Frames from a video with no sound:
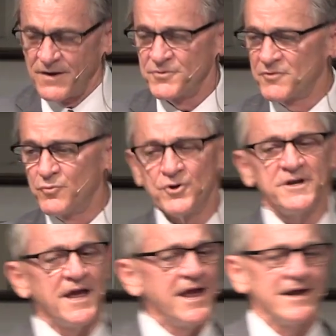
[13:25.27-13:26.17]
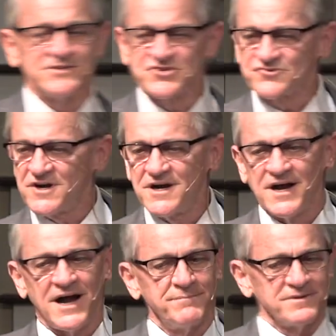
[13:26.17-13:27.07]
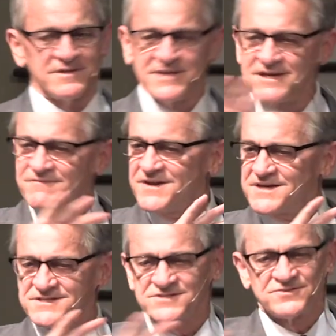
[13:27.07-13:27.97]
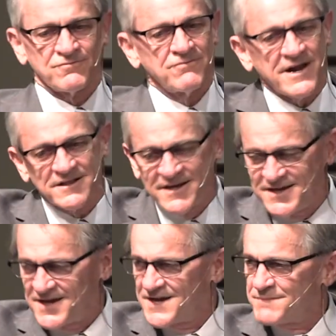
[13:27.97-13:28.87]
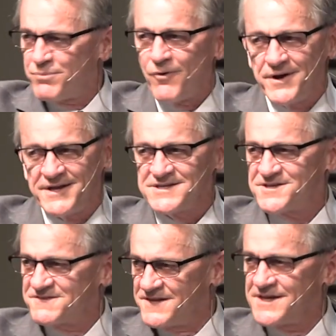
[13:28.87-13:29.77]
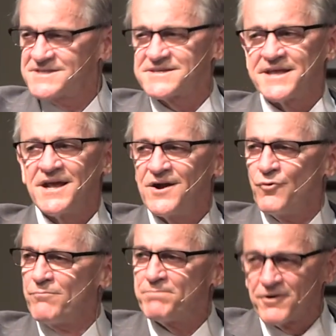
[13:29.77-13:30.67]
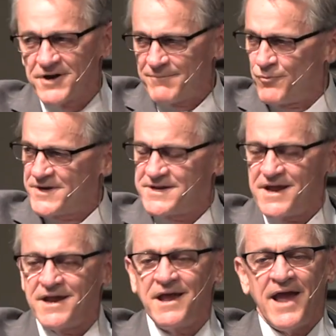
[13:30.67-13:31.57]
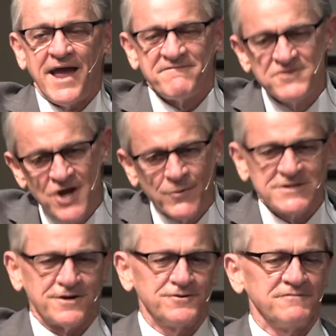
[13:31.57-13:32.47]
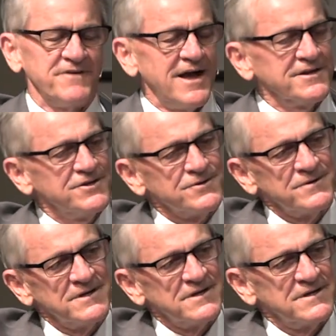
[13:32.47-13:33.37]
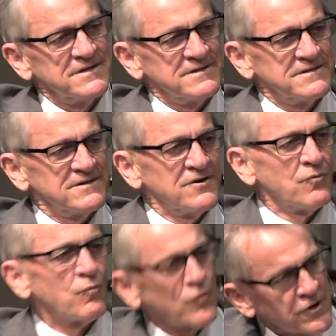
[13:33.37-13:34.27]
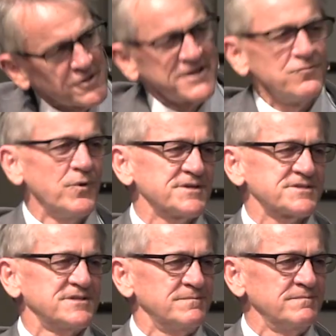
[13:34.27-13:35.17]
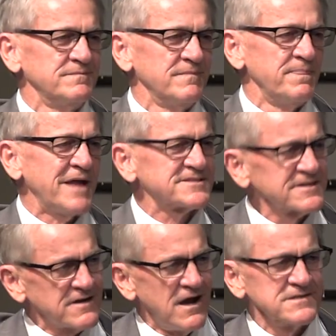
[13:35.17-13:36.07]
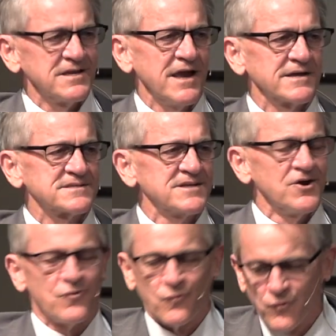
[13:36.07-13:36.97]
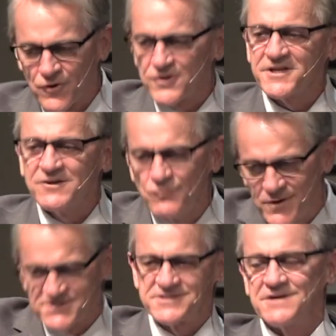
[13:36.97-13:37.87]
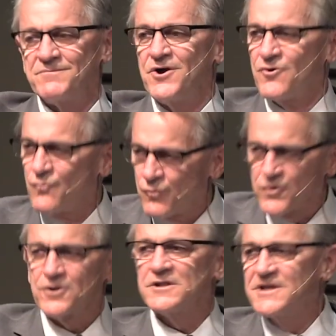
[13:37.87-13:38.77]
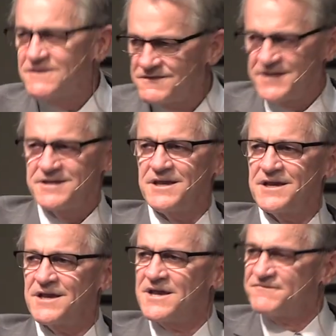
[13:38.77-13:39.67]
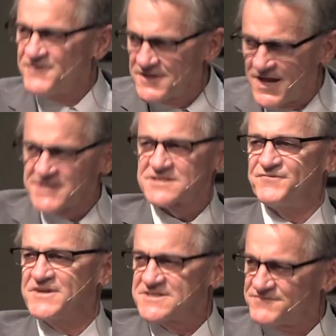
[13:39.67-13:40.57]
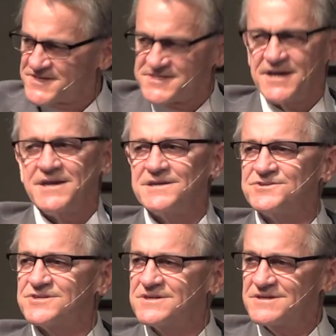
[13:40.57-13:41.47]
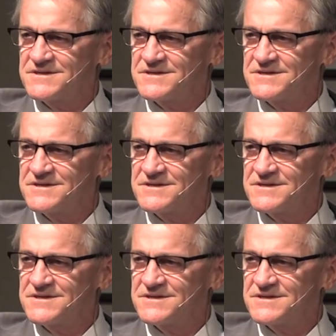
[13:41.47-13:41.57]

The wood, hay, and straw, I believe, is directly pointing to things that will burn up one day, have no eternal value, worldly wisdom, that's the context. Worldly wisdom, worldly thinking, philosophies of this age.